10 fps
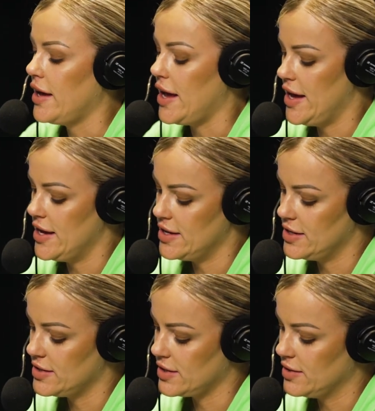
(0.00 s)

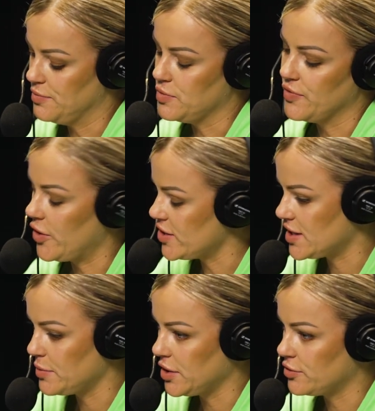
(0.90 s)
and very
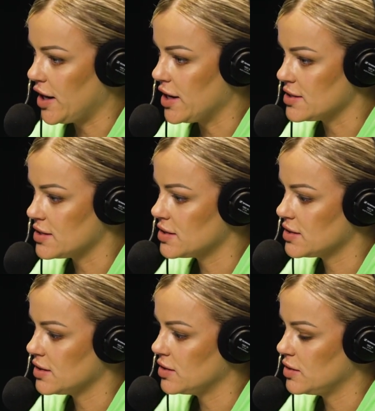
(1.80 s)
similar runs,
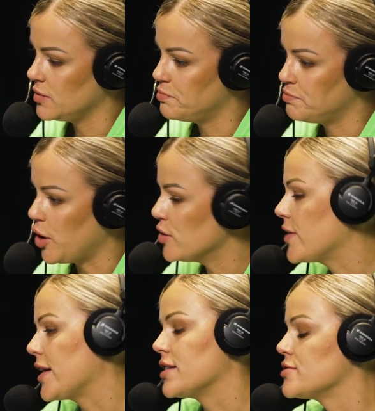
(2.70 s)
both
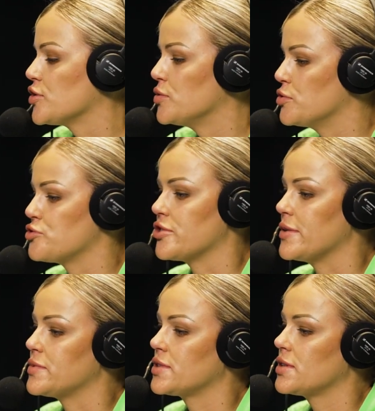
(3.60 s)
at unsuitable
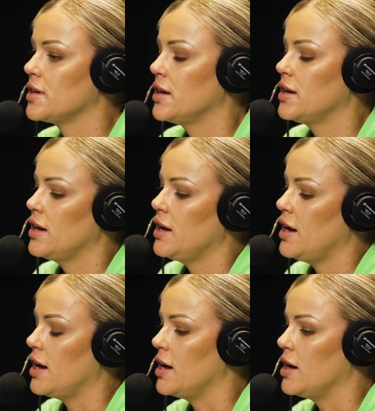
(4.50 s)
trips
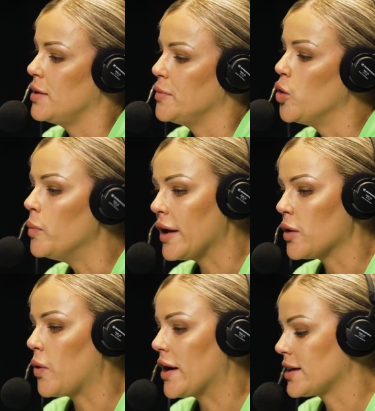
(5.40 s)
um,
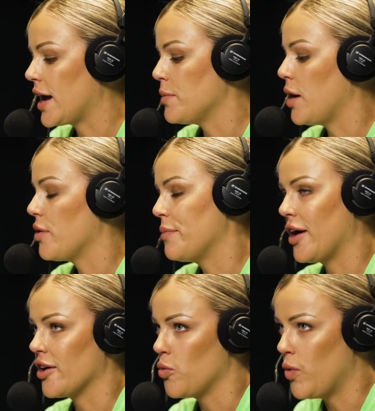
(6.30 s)
albeit one came up with
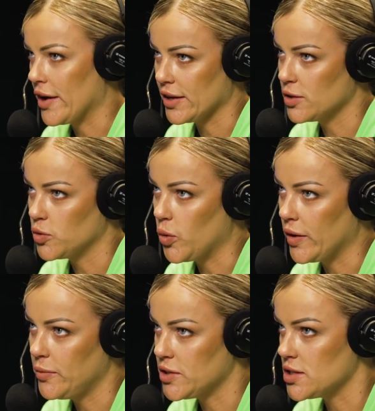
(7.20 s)
barrier one at
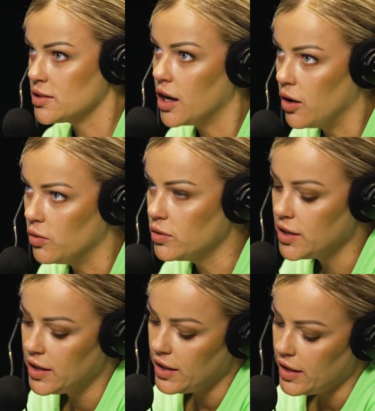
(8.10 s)
Kilcoy, which is gold,
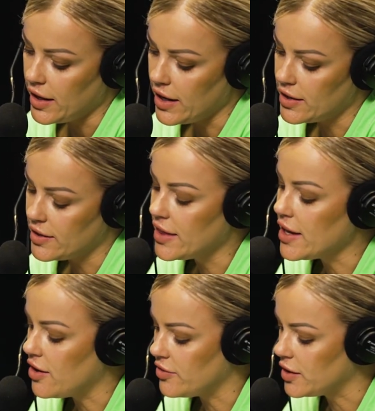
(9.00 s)
and the
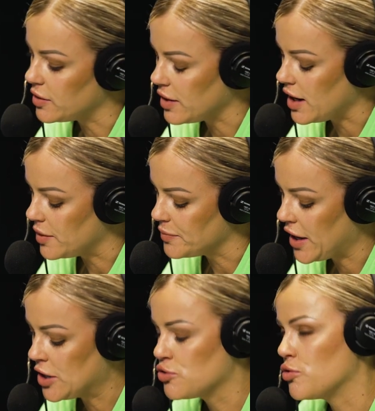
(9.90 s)
other um,
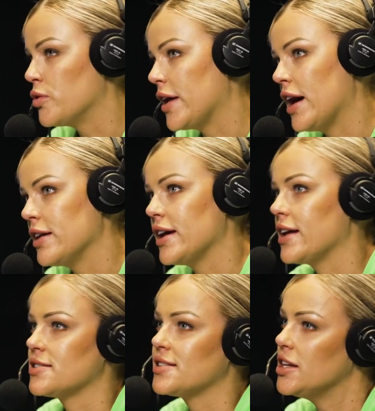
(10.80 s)
had drawn out. You
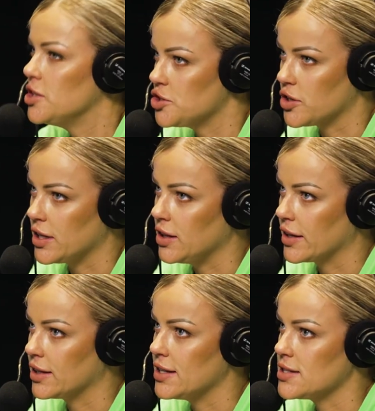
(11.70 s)
had a senior jockey
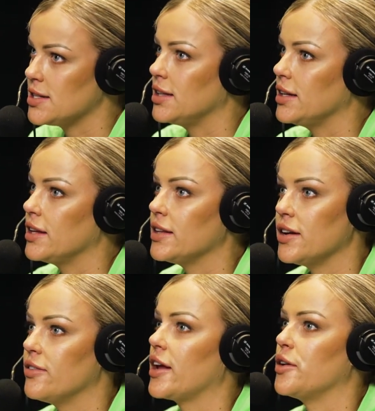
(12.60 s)
like Les Tilley, and the
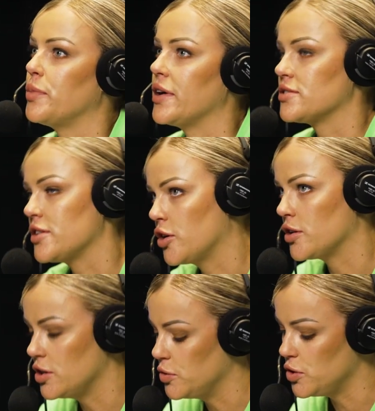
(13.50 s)
other had a apprentice. So you
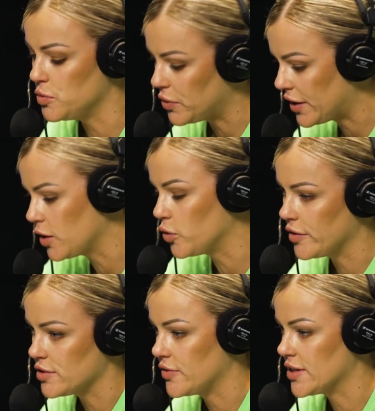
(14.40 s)
got you you bring all
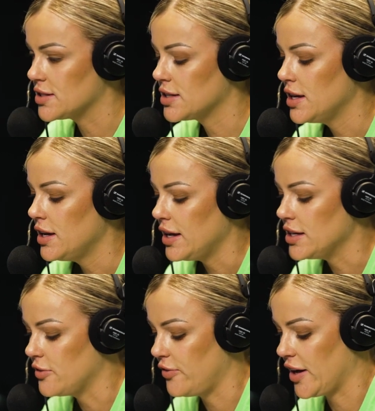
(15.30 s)
those things
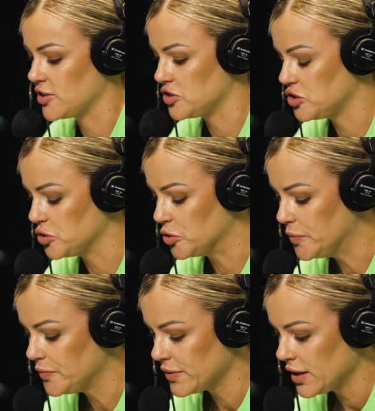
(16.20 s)
into factor two.
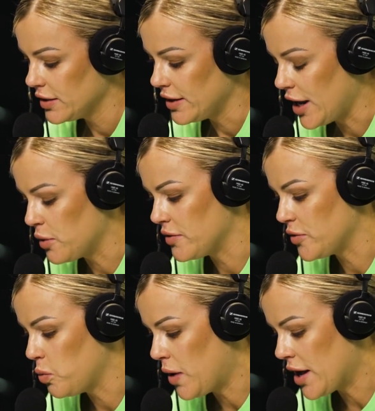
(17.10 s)

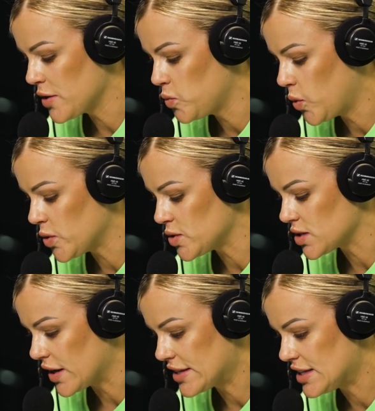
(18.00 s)
However, one was
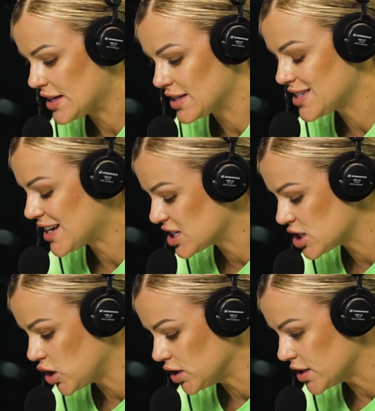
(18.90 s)
I think six
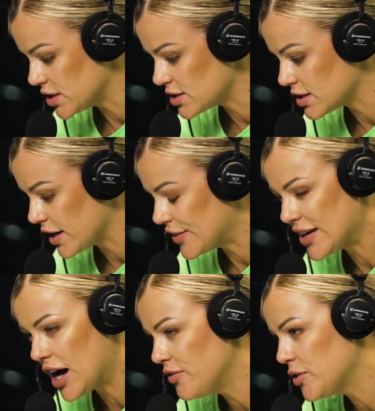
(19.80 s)
dollars, and the
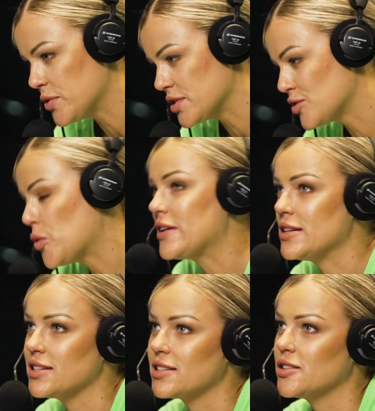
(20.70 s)
other was twenty
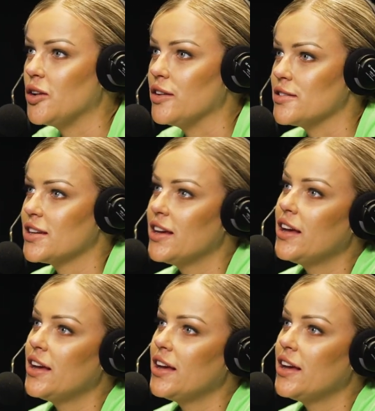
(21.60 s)
six dollars,